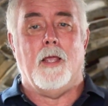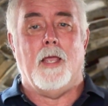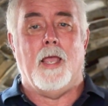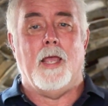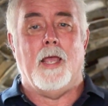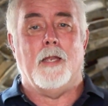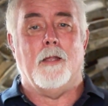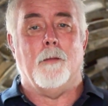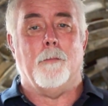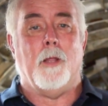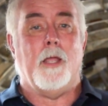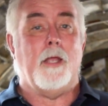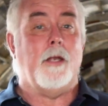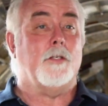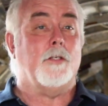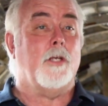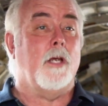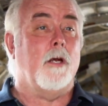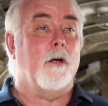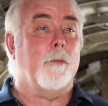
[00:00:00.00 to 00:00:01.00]
And the plane
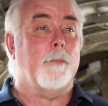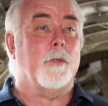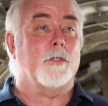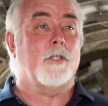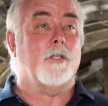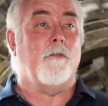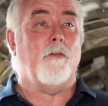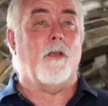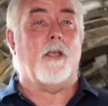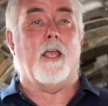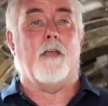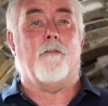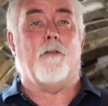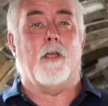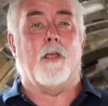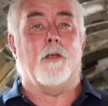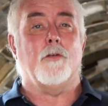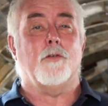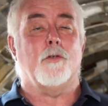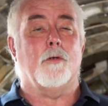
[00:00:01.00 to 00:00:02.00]
is here at Pacific
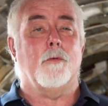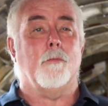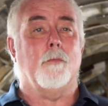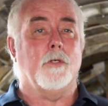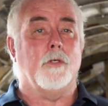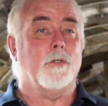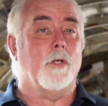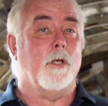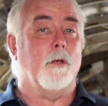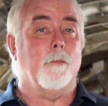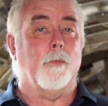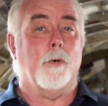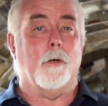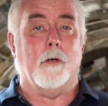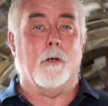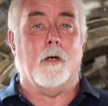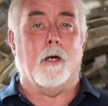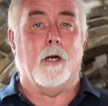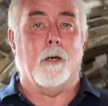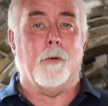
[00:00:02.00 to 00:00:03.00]
Aviation Museum,
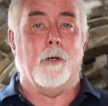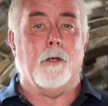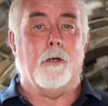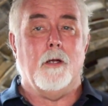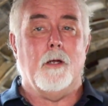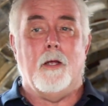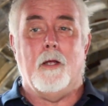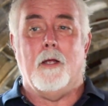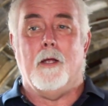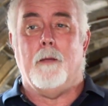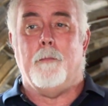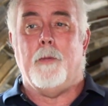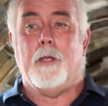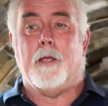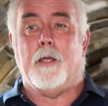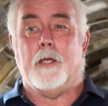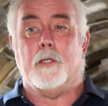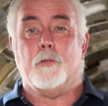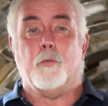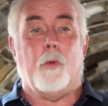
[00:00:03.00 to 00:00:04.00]
Pearl Harbor,
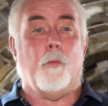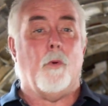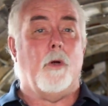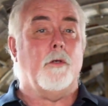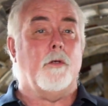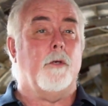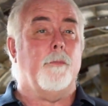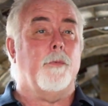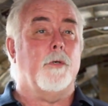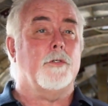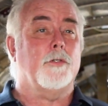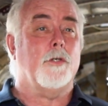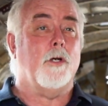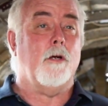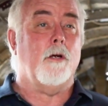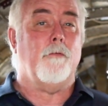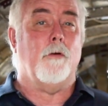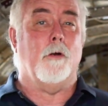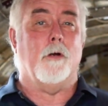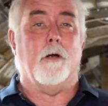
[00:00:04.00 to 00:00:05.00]
because we want to
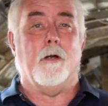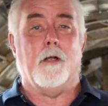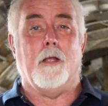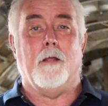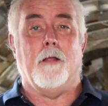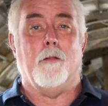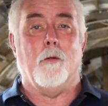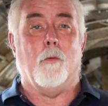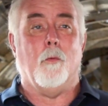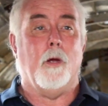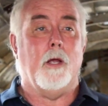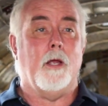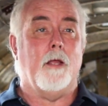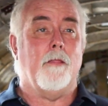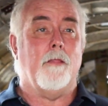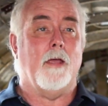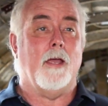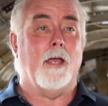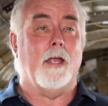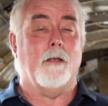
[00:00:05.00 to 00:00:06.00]
preserve her in the way
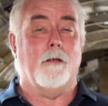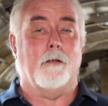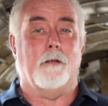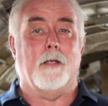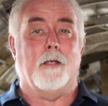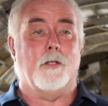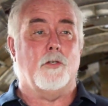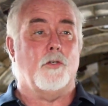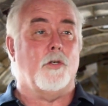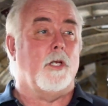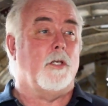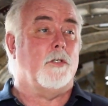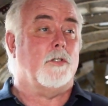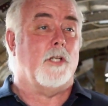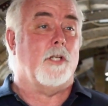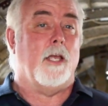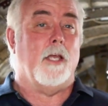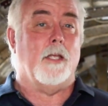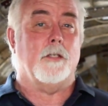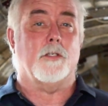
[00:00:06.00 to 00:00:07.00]
that she
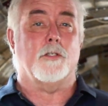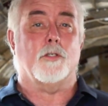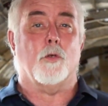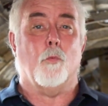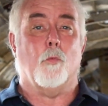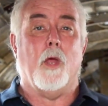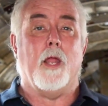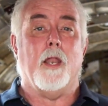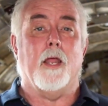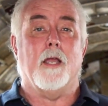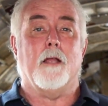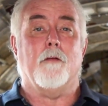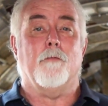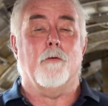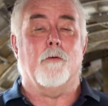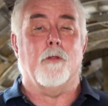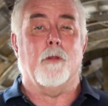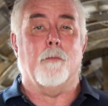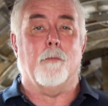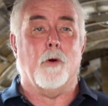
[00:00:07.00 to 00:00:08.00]
stands as a relic
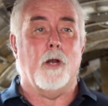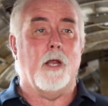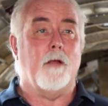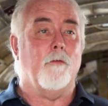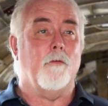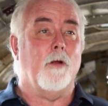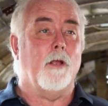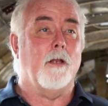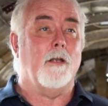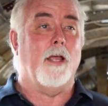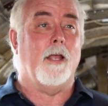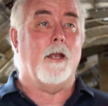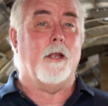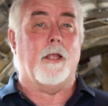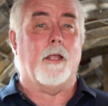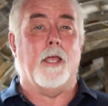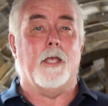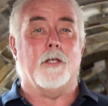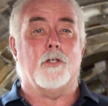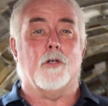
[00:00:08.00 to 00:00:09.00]
for the bravery and
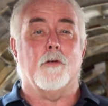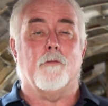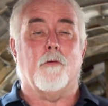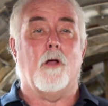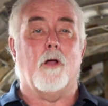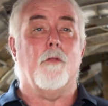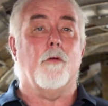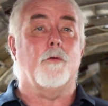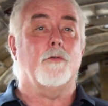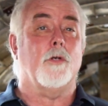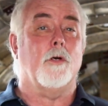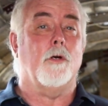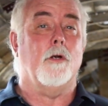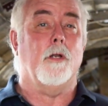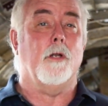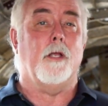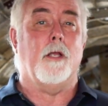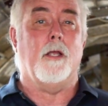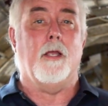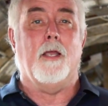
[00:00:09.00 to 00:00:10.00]
dedication of all those
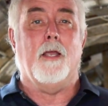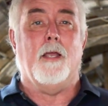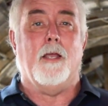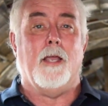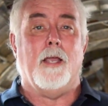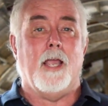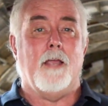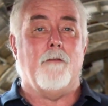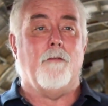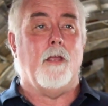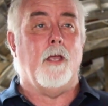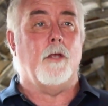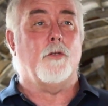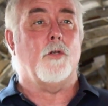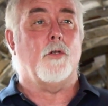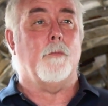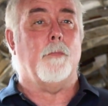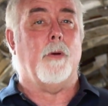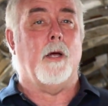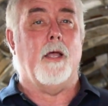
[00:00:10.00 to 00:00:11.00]
early
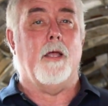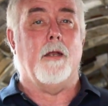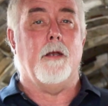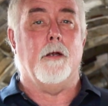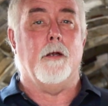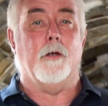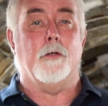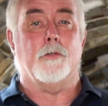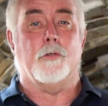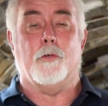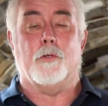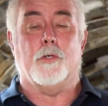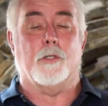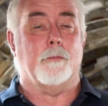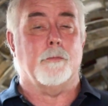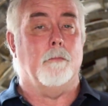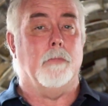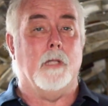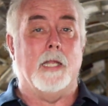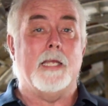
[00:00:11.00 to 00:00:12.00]
aviation pioneers who
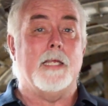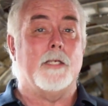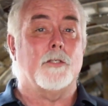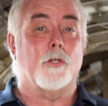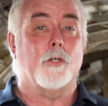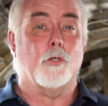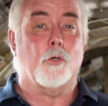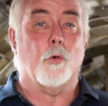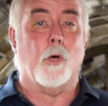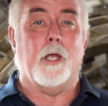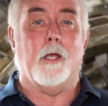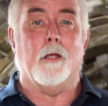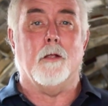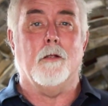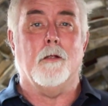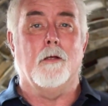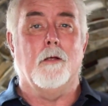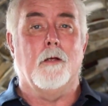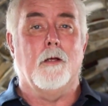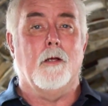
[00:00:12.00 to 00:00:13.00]
just blazed a
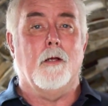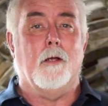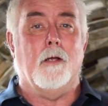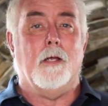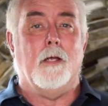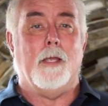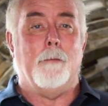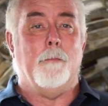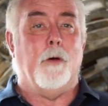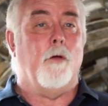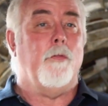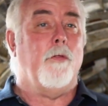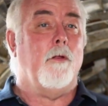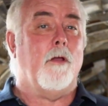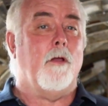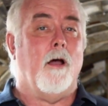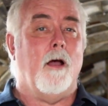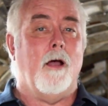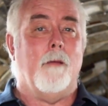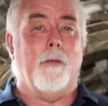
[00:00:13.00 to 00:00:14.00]
trail, both in
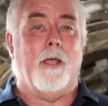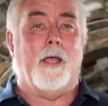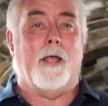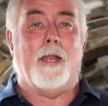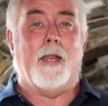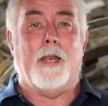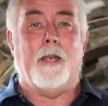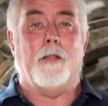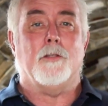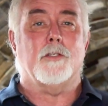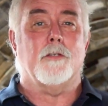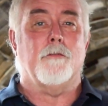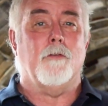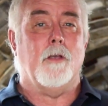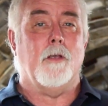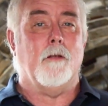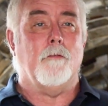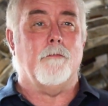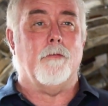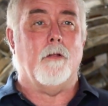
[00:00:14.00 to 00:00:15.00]
combat and in
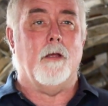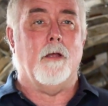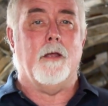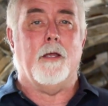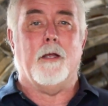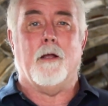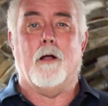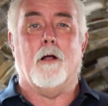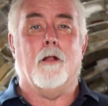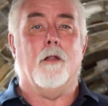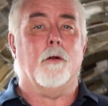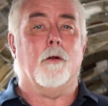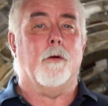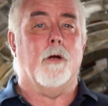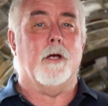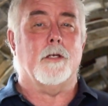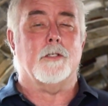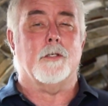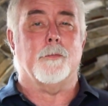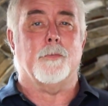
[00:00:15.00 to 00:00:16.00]
civilian flying all
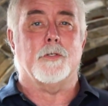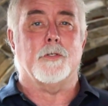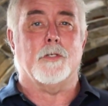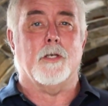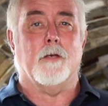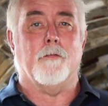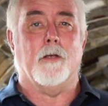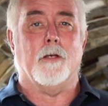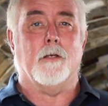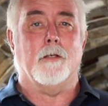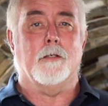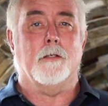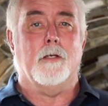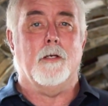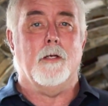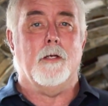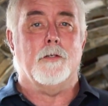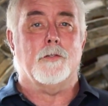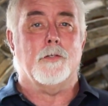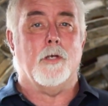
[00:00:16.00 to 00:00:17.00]
across the Pacific.
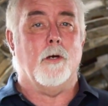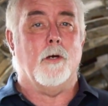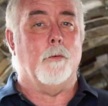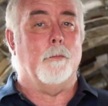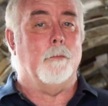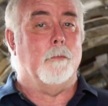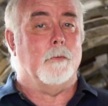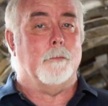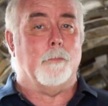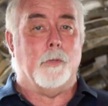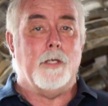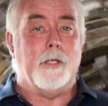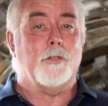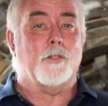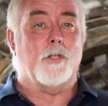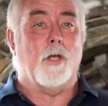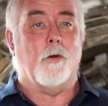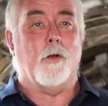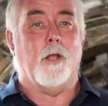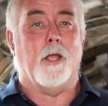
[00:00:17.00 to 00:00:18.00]
So please
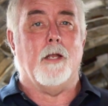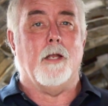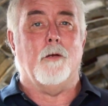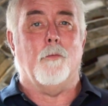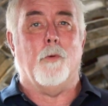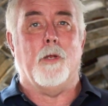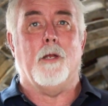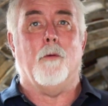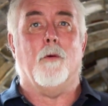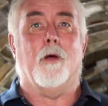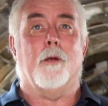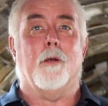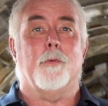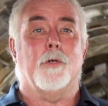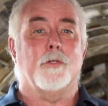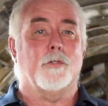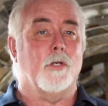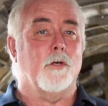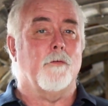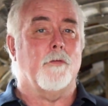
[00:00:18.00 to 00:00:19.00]
donate. We want to
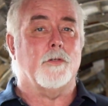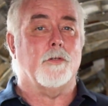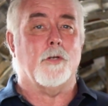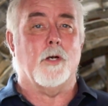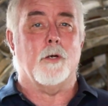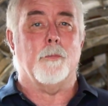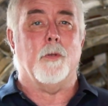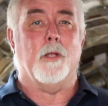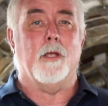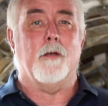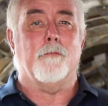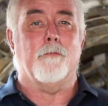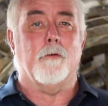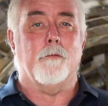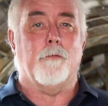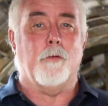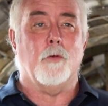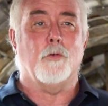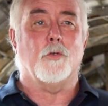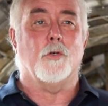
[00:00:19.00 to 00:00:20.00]
preserve this airplane for
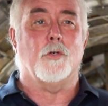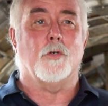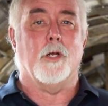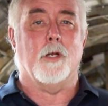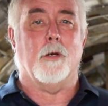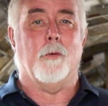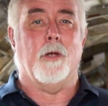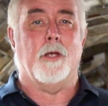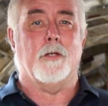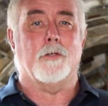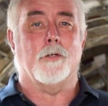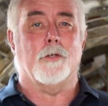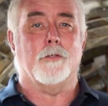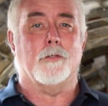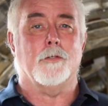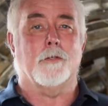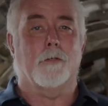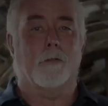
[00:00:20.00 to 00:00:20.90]
future generations.